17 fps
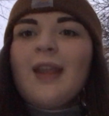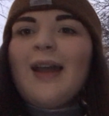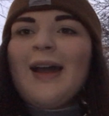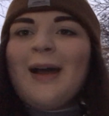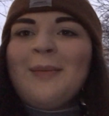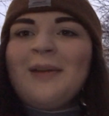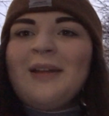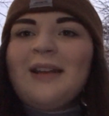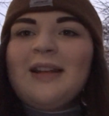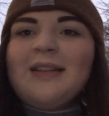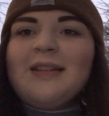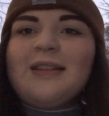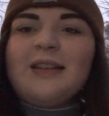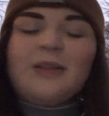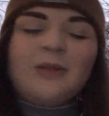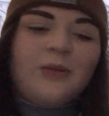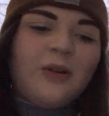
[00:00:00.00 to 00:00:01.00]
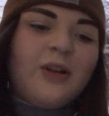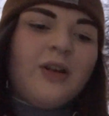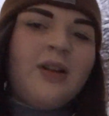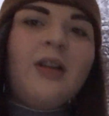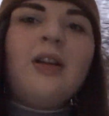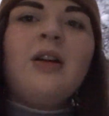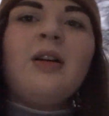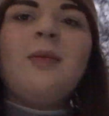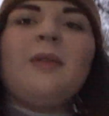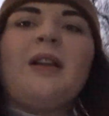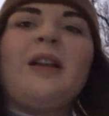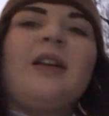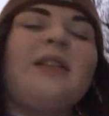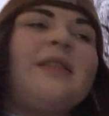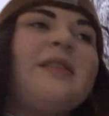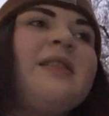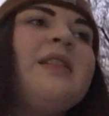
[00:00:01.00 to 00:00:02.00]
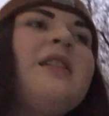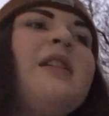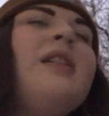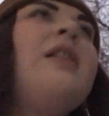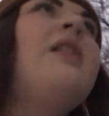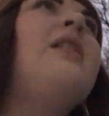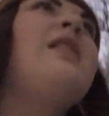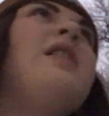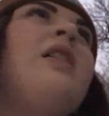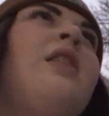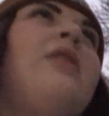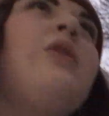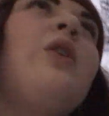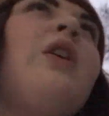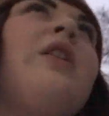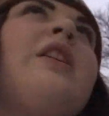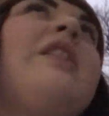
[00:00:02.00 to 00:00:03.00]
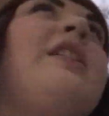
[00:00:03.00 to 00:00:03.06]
I made a detour because Johan and